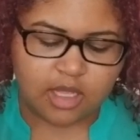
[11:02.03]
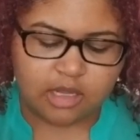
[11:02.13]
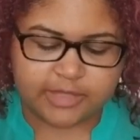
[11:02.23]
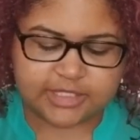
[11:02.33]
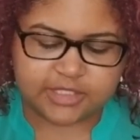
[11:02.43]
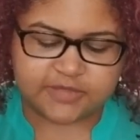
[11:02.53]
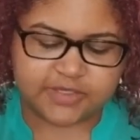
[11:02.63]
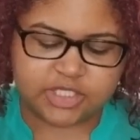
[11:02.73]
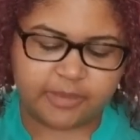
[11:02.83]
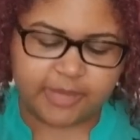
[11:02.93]
Any messages
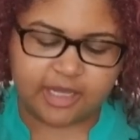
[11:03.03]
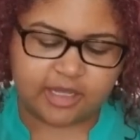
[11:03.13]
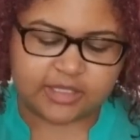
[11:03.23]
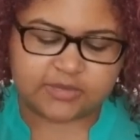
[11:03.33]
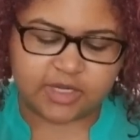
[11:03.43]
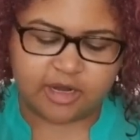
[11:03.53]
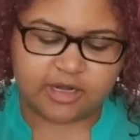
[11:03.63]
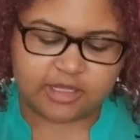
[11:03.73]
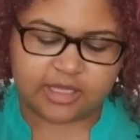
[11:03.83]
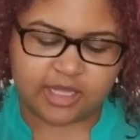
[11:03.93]
for Geminis
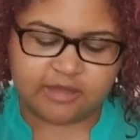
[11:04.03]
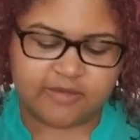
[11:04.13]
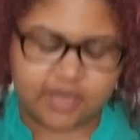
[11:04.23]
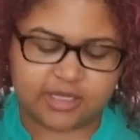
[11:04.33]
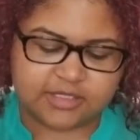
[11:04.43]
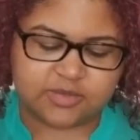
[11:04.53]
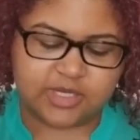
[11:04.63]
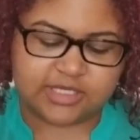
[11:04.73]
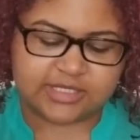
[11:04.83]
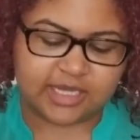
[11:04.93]
regarding love, August
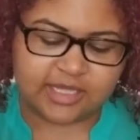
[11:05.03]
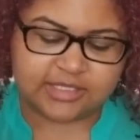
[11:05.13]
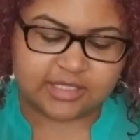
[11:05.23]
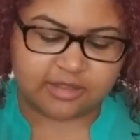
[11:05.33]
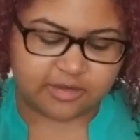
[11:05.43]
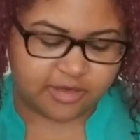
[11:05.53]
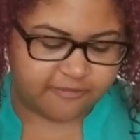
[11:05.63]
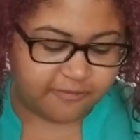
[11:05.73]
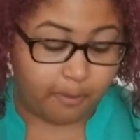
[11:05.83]
22nd to the 30th?